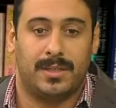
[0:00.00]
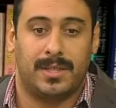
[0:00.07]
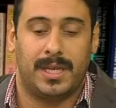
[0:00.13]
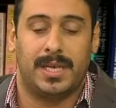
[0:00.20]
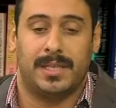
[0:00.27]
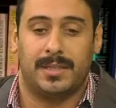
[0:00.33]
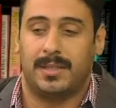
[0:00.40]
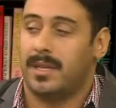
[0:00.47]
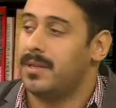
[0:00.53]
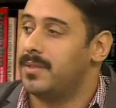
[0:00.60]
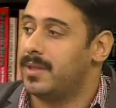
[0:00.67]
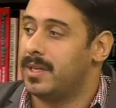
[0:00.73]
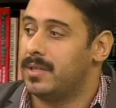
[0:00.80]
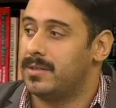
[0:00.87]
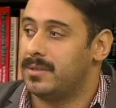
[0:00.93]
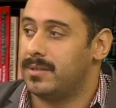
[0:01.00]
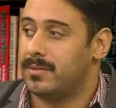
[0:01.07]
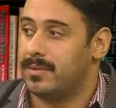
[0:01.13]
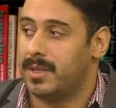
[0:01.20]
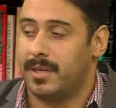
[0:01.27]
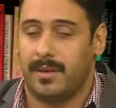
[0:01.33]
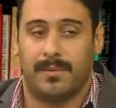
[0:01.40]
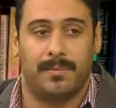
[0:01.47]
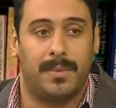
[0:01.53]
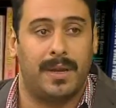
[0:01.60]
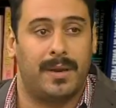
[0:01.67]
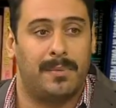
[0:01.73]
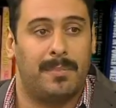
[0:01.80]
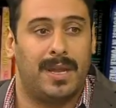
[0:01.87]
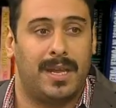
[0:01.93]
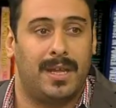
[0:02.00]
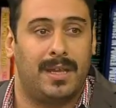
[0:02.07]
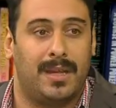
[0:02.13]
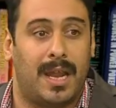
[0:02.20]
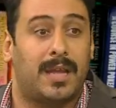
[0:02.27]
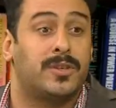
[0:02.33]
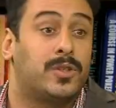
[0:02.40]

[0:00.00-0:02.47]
Yes, I think so. There are many like